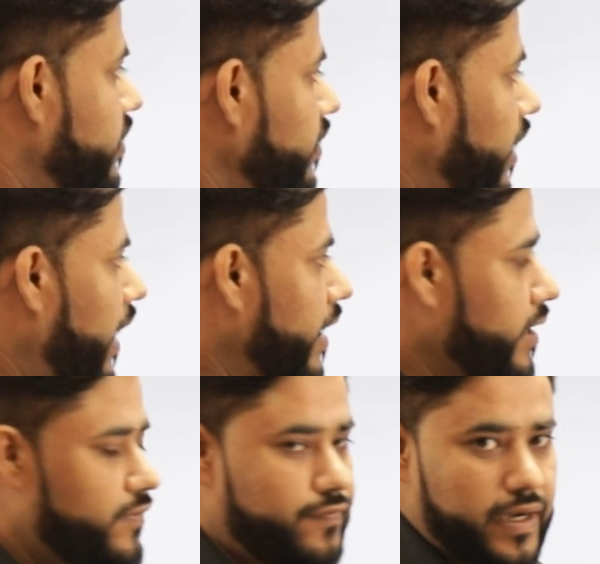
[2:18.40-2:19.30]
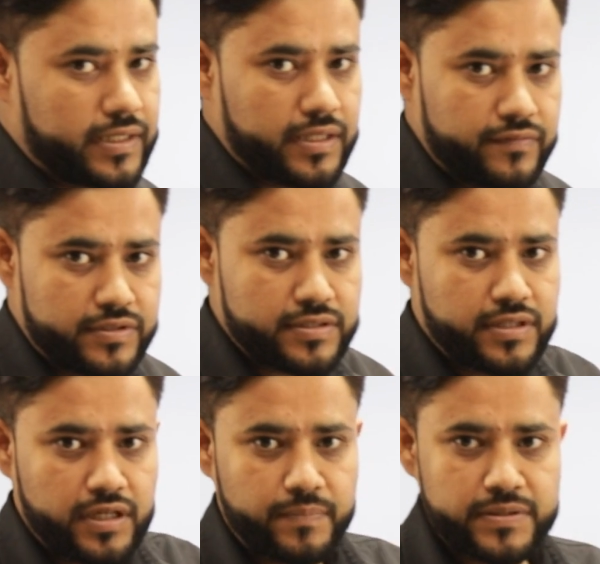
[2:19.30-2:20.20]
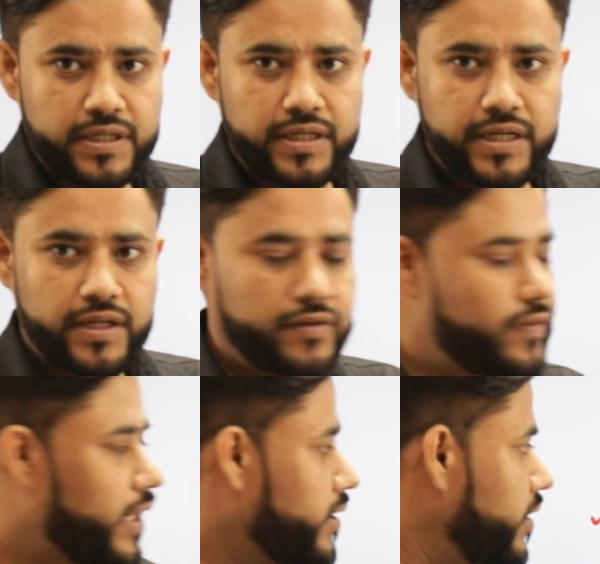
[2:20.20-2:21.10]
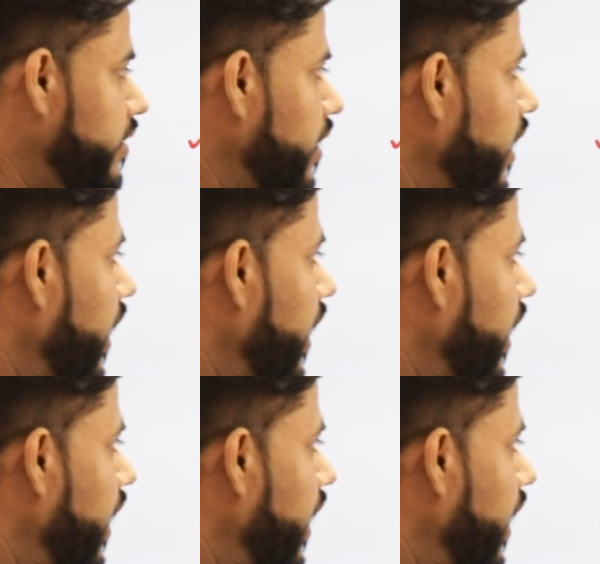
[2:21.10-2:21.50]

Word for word: the R F factor, which is the representing factor,